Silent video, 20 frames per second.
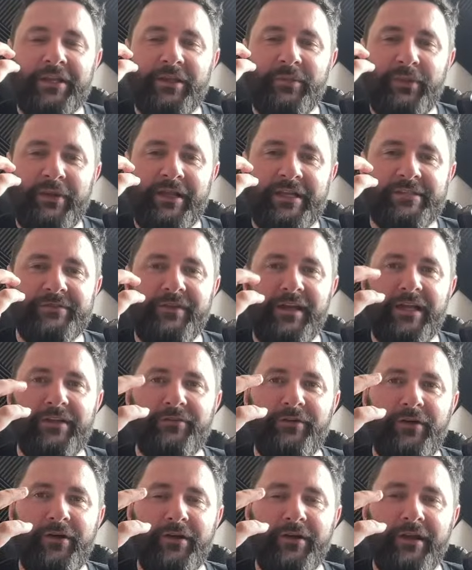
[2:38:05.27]
the PS5
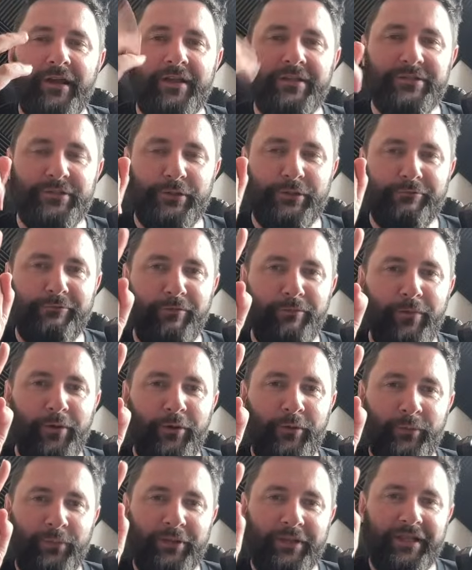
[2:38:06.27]
on and doing
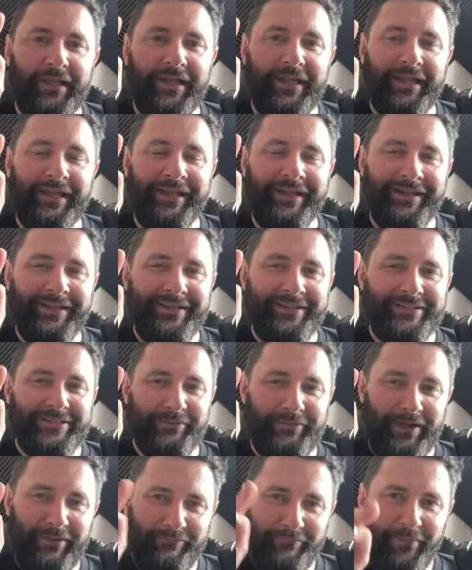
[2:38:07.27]
remote play to
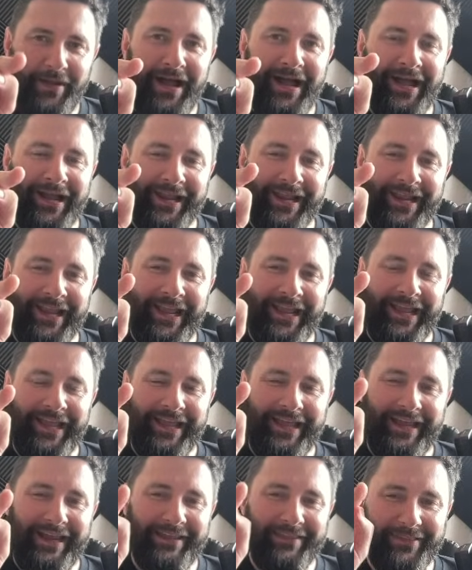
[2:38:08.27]
my Mac,
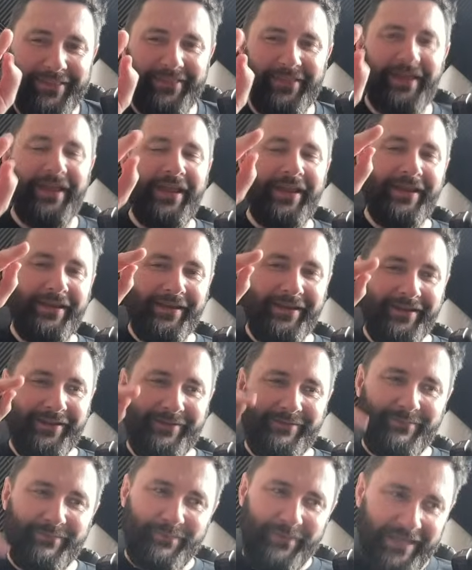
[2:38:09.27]
and
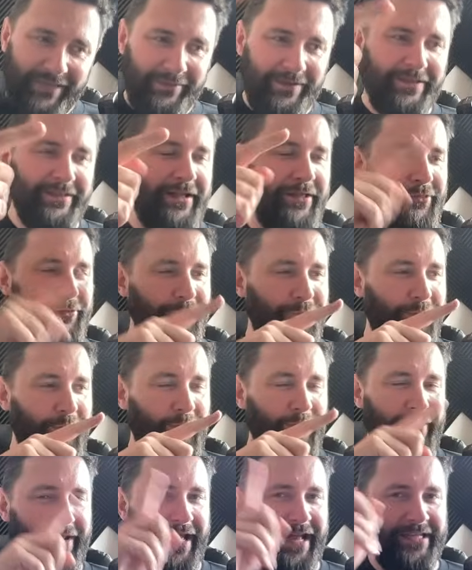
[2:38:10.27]
then beaming that through
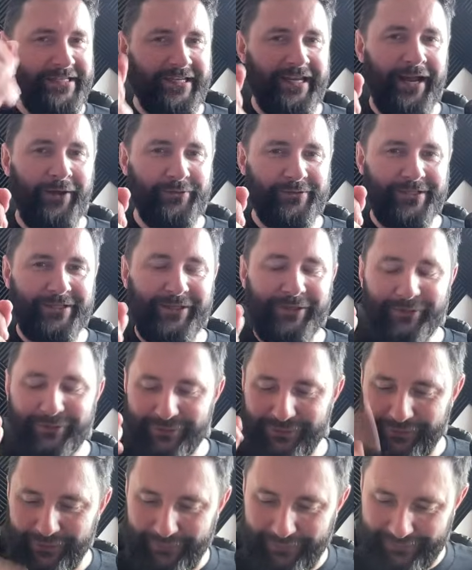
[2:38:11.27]
OBS and out to
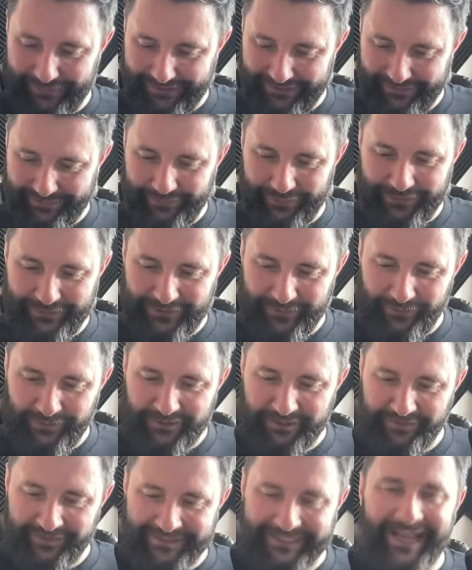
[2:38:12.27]
YouTube has put too
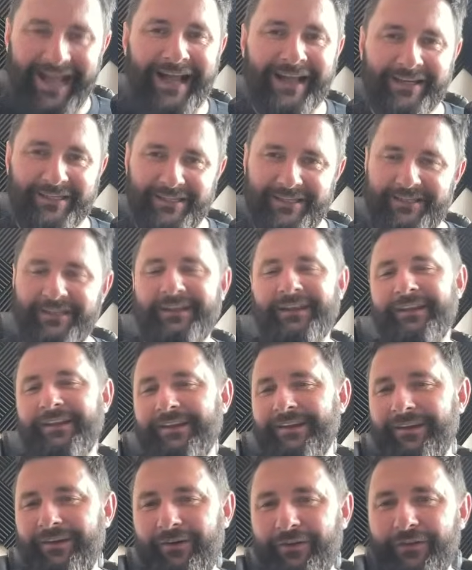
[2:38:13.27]
much of a tax
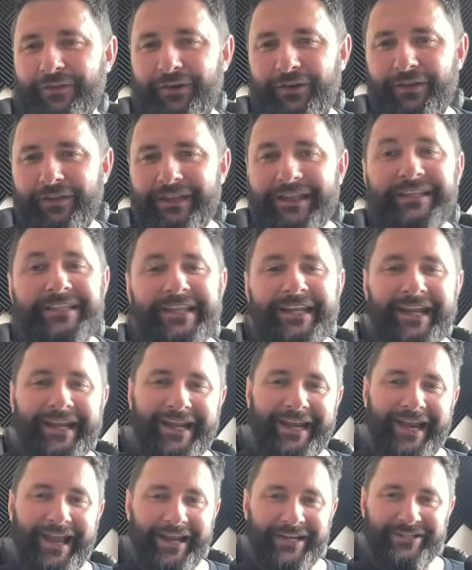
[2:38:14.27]
on the internet
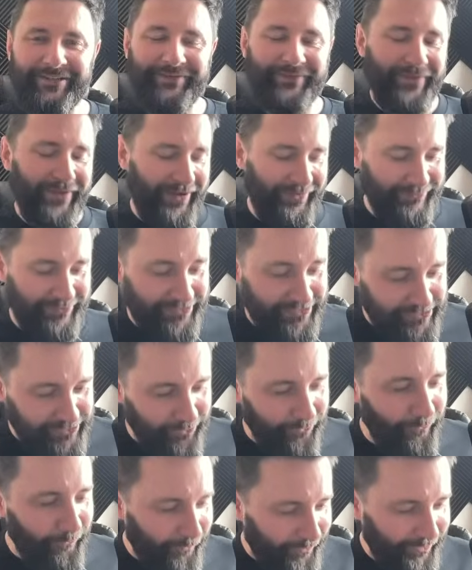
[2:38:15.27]
connection. But I'm
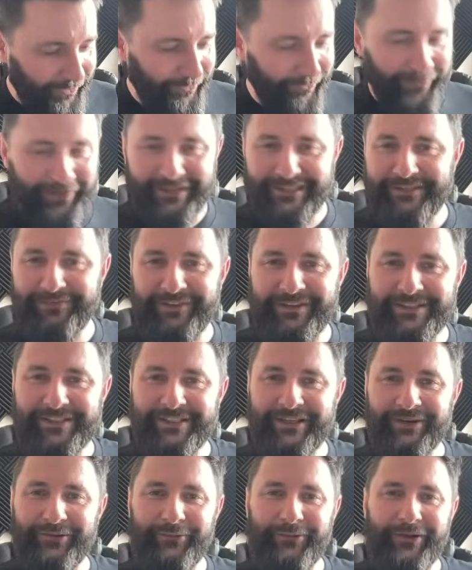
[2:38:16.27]
so curious if this is
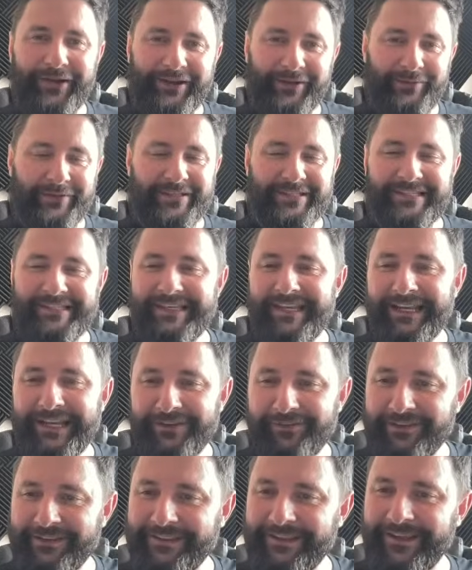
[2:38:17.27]
going to work. It'd be sick
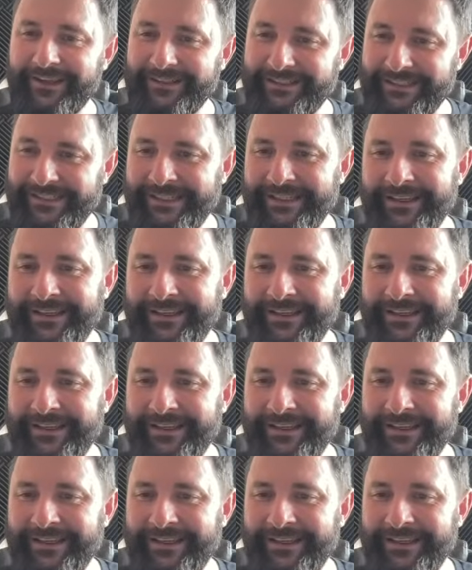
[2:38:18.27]
if it does.